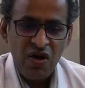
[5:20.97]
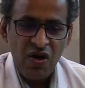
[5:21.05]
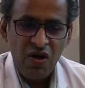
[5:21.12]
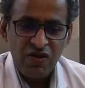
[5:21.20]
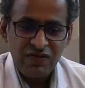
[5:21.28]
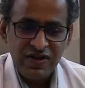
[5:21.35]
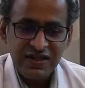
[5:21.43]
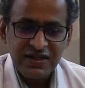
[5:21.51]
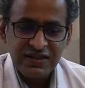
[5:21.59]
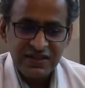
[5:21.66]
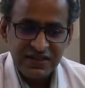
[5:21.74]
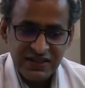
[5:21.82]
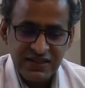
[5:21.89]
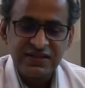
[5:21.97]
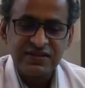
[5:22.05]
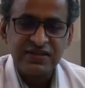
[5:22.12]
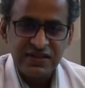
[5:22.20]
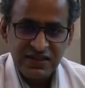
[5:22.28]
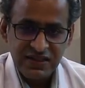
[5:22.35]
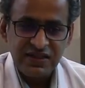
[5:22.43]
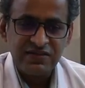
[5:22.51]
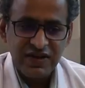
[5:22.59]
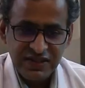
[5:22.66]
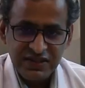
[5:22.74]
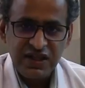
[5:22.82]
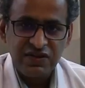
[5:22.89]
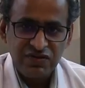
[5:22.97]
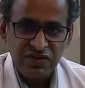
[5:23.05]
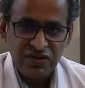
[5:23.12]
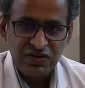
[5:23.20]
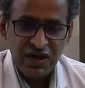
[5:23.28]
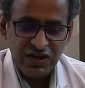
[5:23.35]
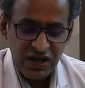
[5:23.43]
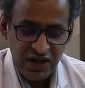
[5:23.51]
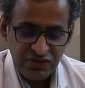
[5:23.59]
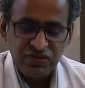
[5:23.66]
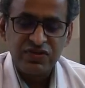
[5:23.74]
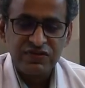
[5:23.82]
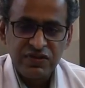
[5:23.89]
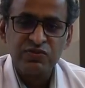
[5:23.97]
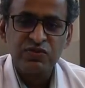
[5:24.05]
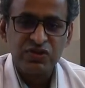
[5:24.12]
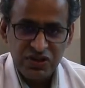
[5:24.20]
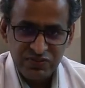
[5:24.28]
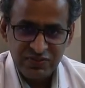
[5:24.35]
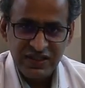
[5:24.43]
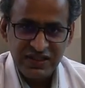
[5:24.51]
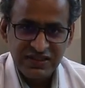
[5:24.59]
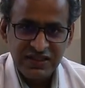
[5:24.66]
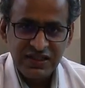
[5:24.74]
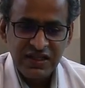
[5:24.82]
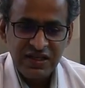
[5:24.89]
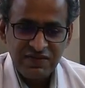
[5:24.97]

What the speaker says: or whether it is the wet cough or associated with mucus production,